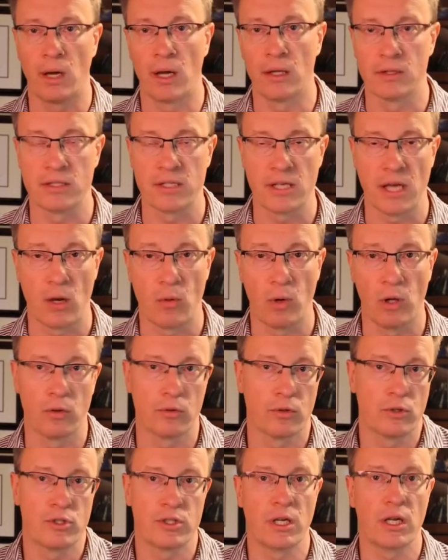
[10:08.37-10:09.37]
and say,
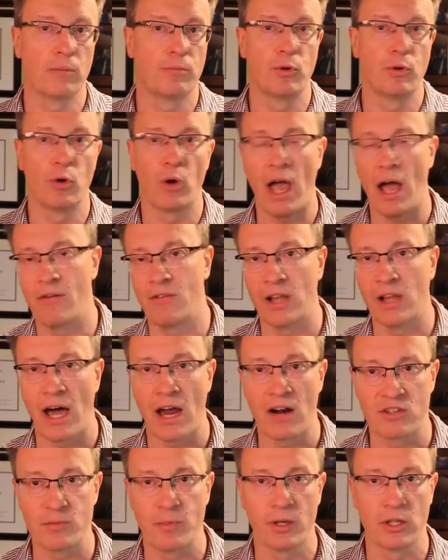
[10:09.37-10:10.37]
well, you see, you have a
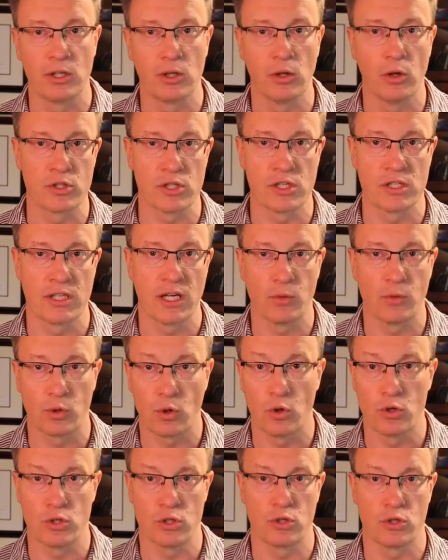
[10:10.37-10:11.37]
lot of spondylosis, that's
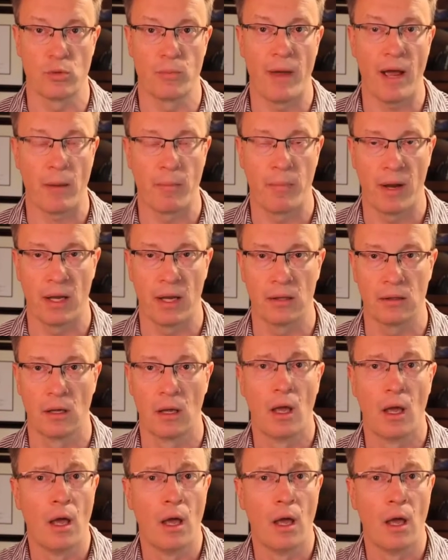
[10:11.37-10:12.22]
what causes your back pain.